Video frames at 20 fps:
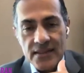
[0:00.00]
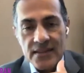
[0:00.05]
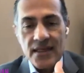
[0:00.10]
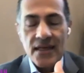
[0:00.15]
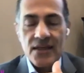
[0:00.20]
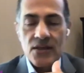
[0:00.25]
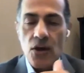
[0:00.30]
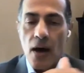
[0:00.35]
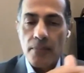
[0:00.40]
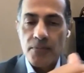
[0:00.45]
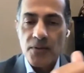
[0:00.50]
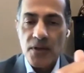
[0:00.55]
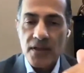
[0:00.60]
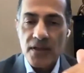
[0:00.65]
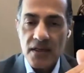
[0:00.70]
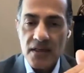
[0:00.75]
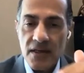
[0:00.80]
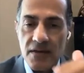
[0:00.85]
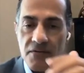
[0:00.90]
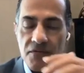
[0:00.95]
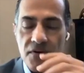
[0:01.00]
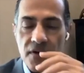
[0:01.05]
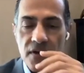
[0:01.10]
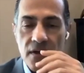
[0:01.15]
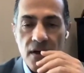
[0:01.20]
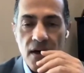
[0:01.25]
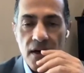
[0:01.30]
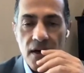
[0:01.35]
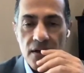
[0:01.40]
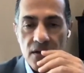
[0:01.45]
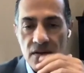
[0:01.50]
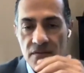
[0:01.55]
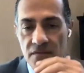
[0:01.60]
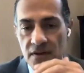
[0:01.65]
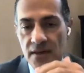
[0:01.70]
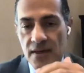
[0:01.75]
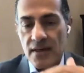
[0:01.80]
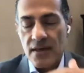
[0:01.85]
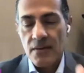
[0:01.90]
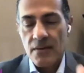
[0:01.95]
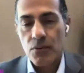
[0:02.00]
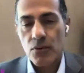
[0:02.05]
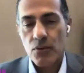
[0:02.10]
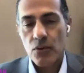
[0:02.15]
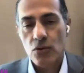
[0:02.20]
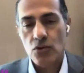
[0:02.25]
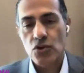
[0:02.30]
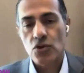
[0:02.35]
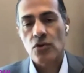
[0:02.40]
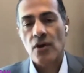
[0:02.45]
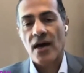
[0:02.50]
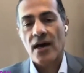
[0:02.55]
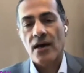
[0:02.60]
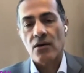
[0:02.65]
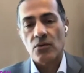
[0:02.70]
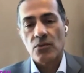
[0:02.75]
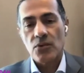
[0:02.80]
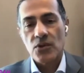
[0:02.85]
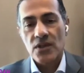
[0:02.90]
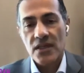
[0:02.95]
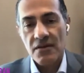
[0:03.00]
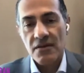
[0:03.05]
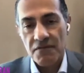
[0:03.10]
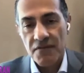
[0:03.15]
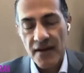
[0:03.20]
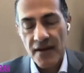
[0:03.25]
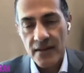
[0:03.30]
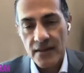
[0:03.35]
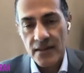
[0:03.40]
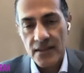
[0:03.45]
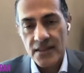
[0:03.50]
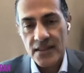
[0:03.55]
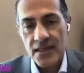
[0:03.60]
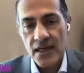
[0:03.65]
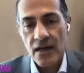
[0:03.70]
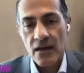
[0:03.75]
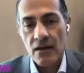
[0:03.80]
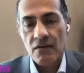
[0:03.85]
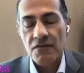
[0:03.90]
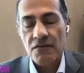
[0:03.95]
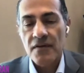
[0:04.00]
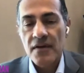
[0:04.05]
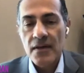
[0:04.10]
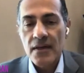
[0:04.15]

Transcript: adopted a different kind of a approach to how it would defend itself,